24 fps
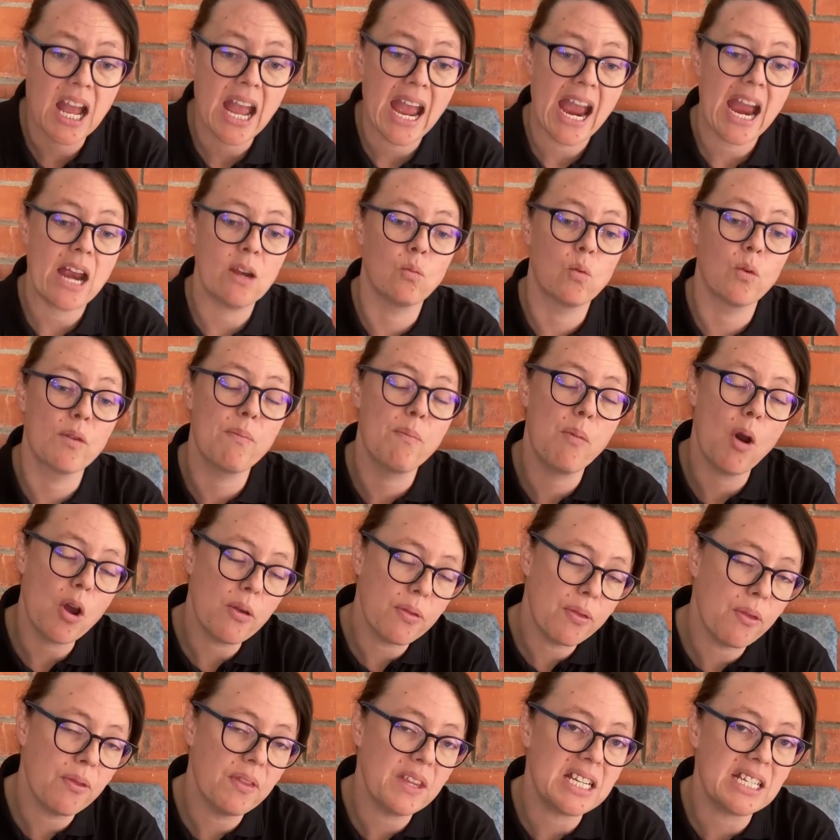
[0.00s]
And with
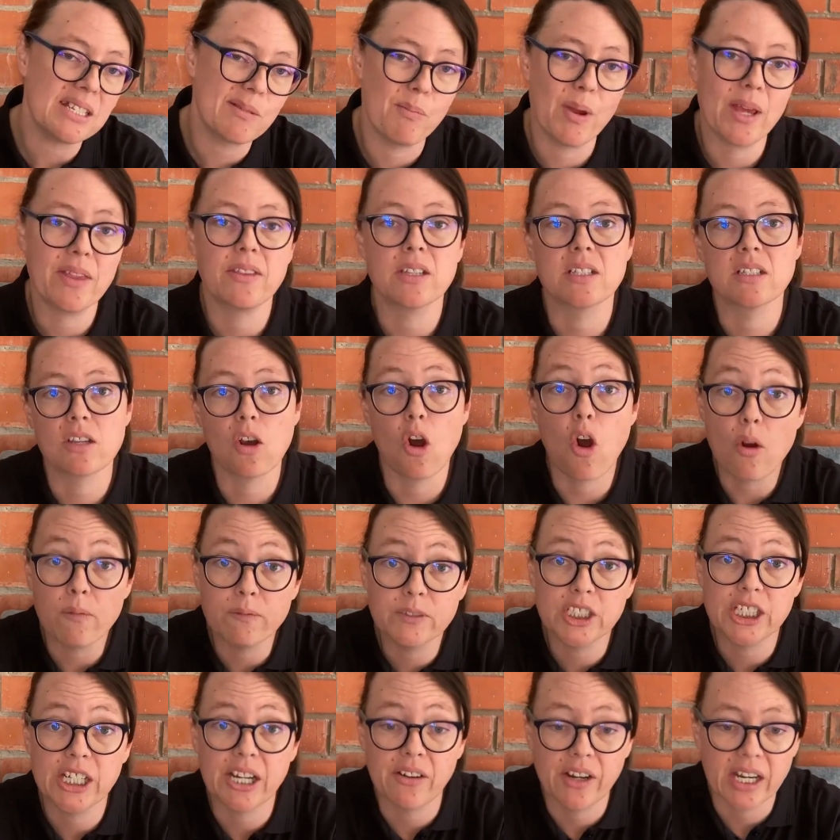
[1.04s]
both of these methods of
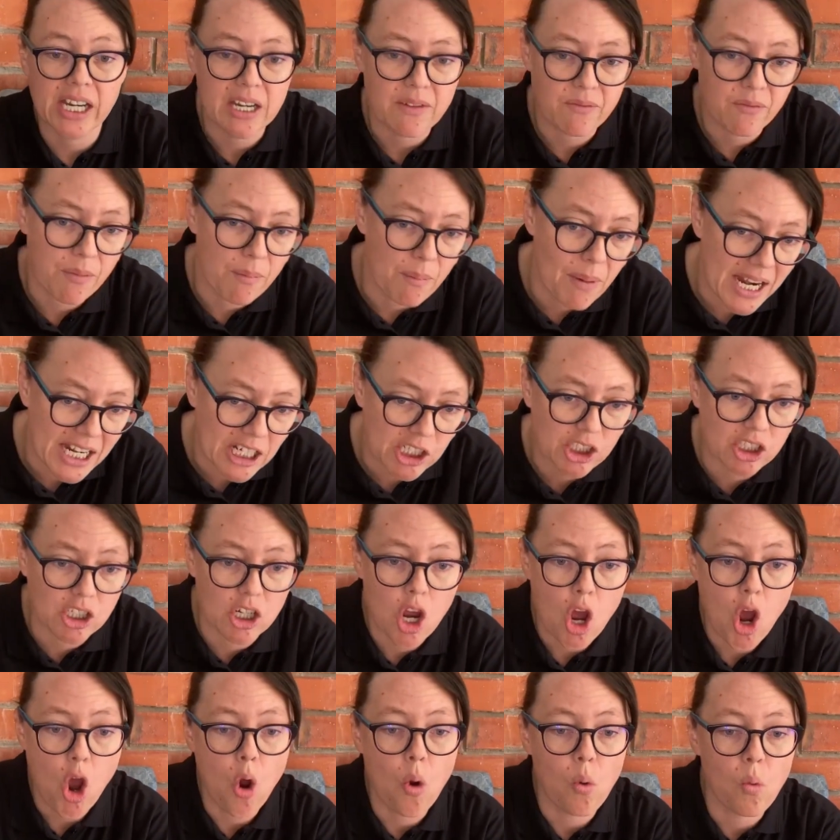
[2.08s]
sharing information,